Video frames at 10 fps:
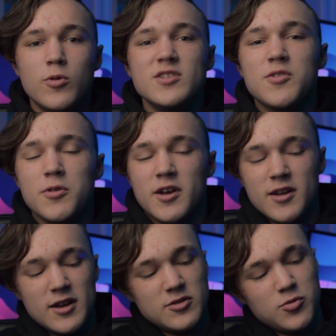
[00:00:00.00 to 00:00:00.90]
What is going on
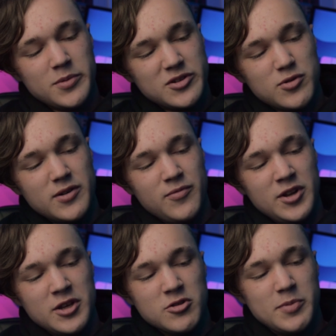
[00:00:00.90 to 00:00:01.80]
guys, Will Makes Random
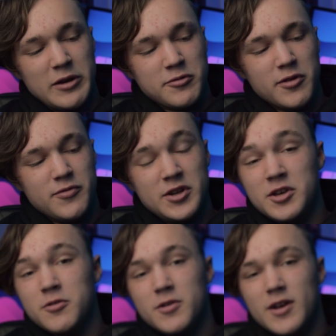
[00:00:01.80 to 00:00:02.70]
Videos back another
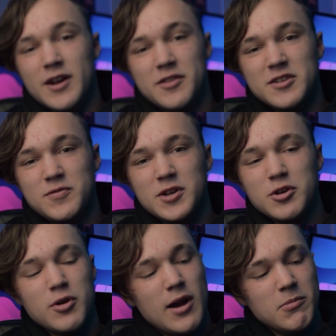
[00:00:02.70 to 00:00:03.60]
video, and in this
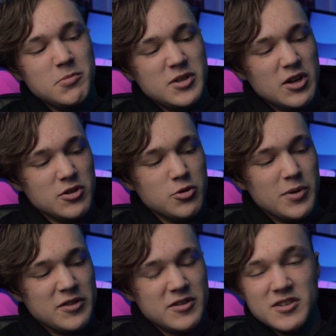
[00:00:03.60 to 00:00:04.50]
video I'm going to be telling you
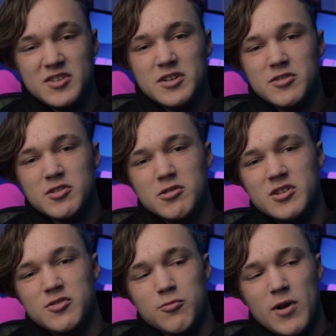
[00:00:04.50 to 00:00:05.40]
about the
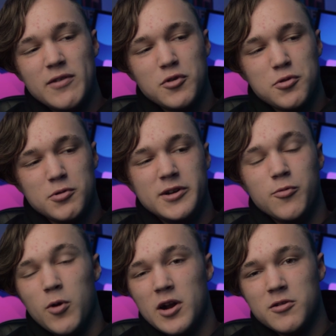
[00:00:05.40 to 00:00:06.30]
SteelSeries Rival 3
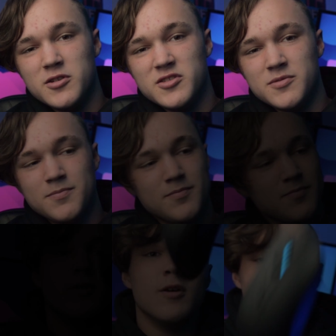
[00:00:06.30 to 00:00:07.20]
Wireless.
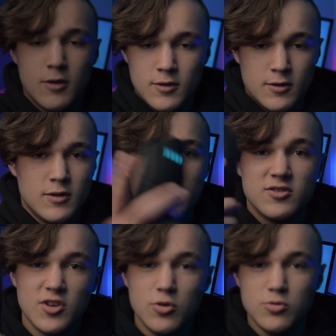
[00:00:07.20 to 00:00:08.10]

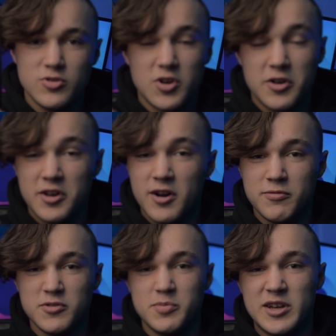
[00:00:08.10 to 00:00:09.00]
So starting
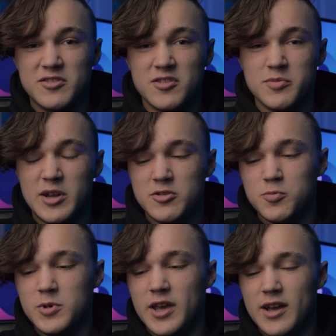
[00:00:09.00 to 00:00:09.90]
off with specs of this mouse,
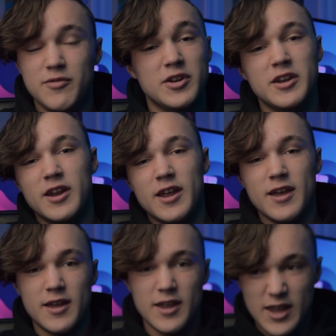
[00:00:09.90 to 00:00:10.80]
we have an
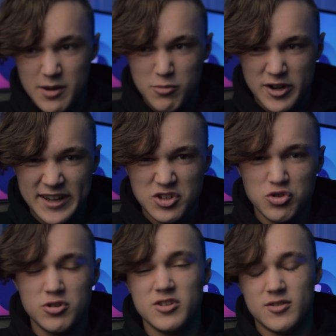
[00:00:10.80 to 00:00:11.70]

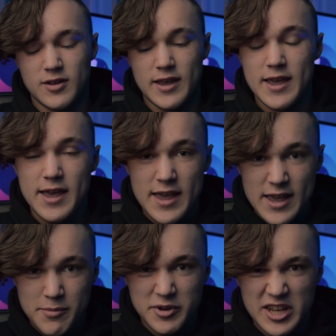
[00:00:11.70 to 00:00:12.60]
ambidextrous,
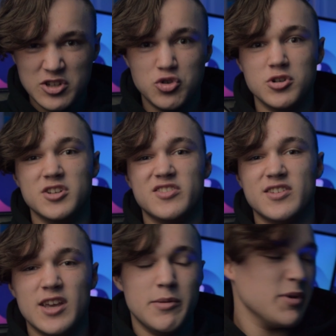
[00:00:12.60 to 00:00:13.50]
ambidextrous
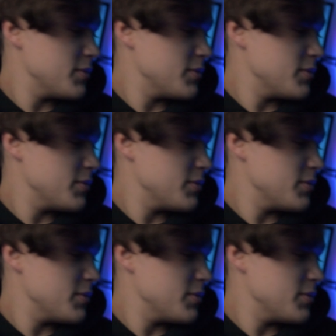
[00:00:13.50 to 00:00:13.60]
gaming